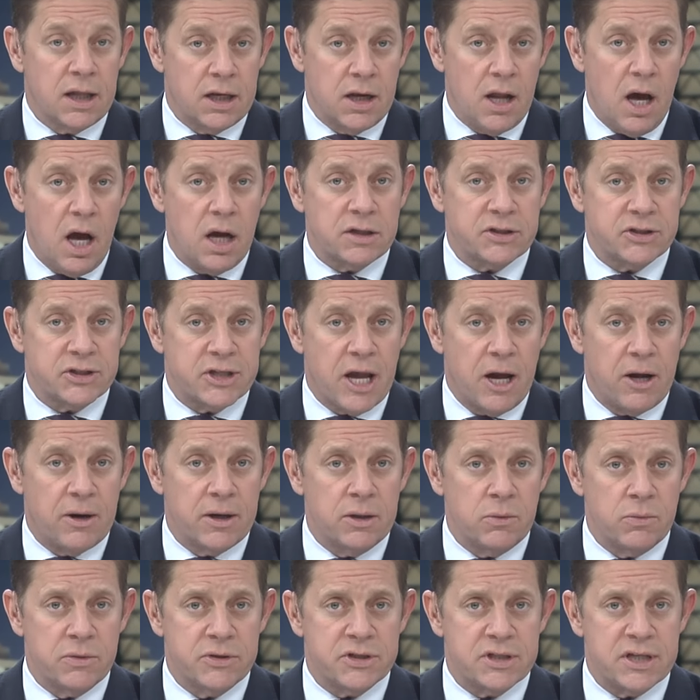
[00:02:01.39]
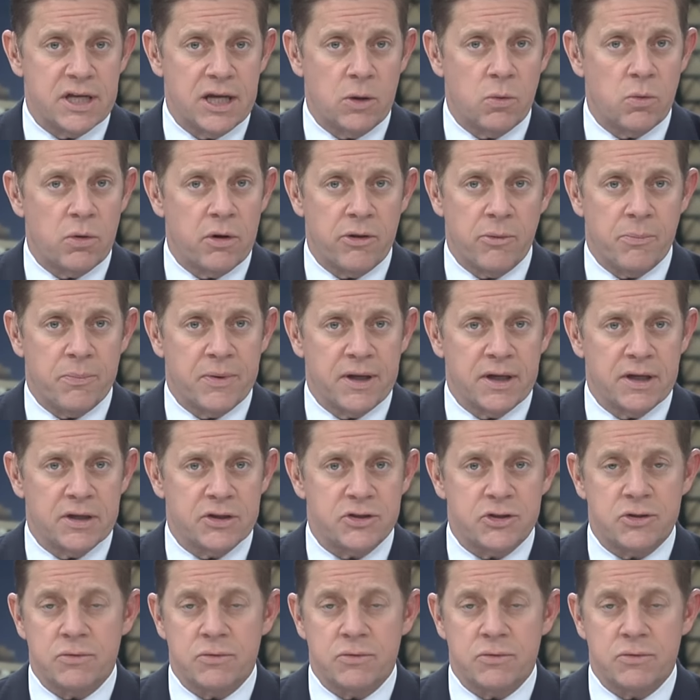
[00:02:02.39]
Knox County was seeing one of the biggest